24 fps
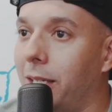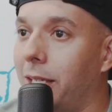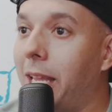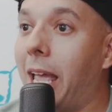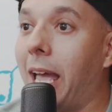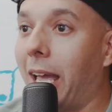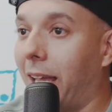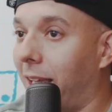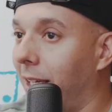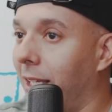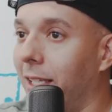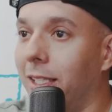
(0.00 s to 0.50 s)

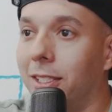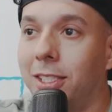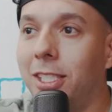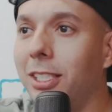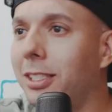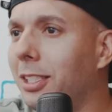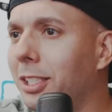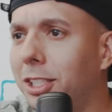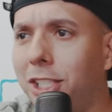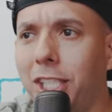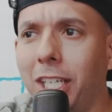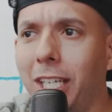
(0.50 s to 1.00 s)
Yeah,
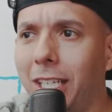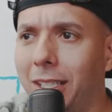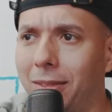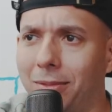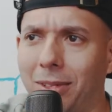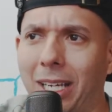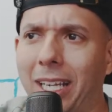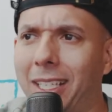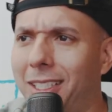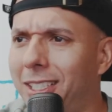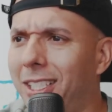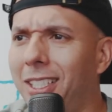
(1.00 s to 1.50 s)
she's legit,
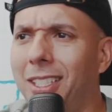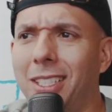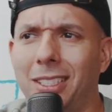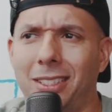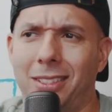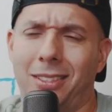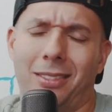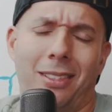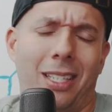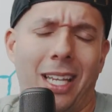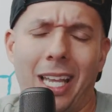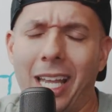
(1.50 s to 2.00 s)
right? She
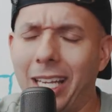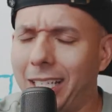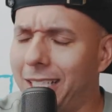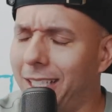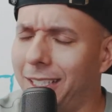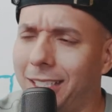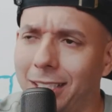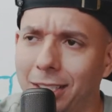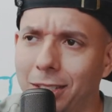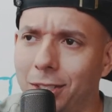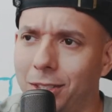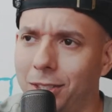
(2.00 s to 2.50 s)
does heck
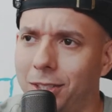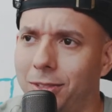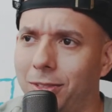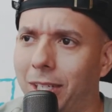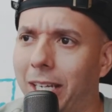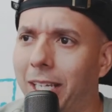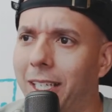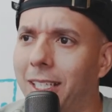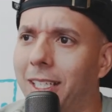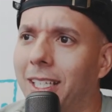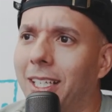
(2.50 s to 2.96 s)
of deals, right?